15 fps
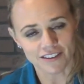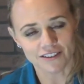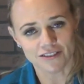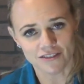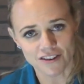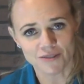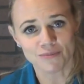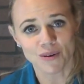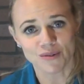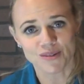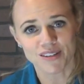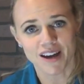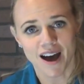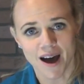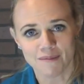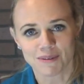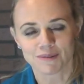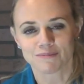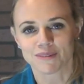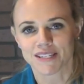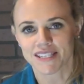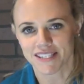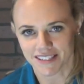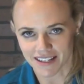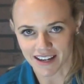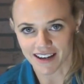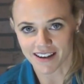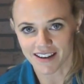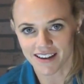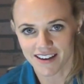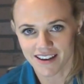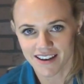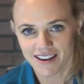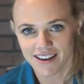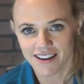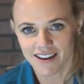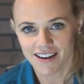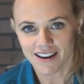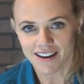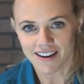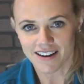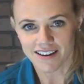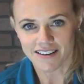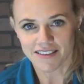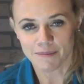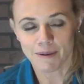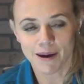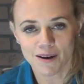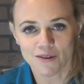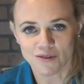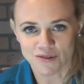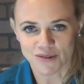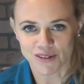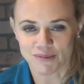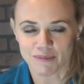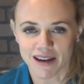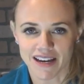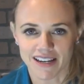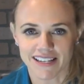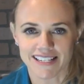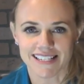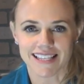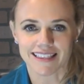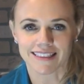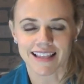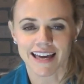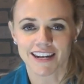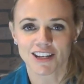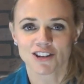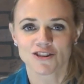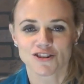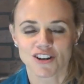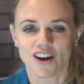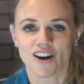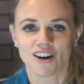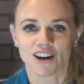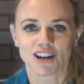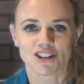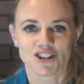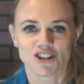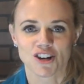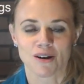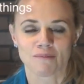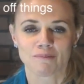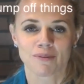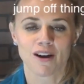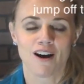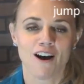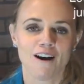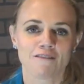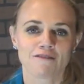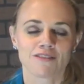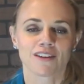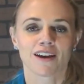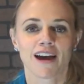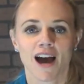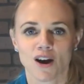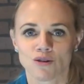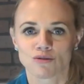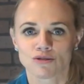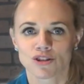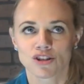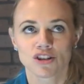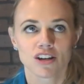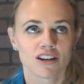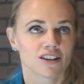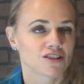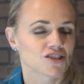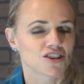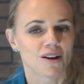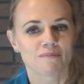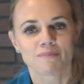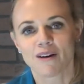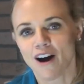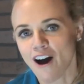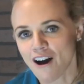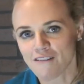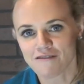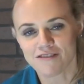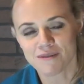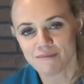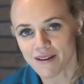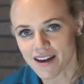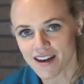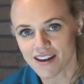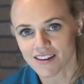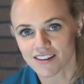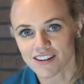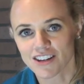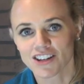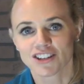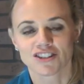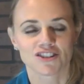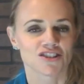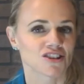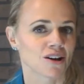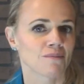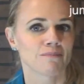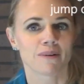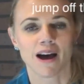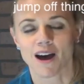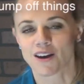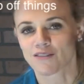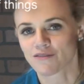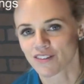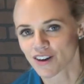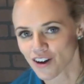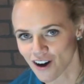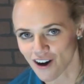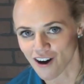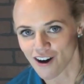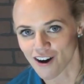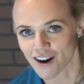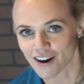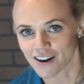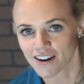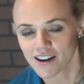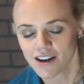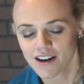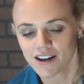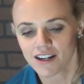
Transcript: the third most common mistake that pet owners make is letting your dog jump off the couch, jump off the bed, jump out of the car.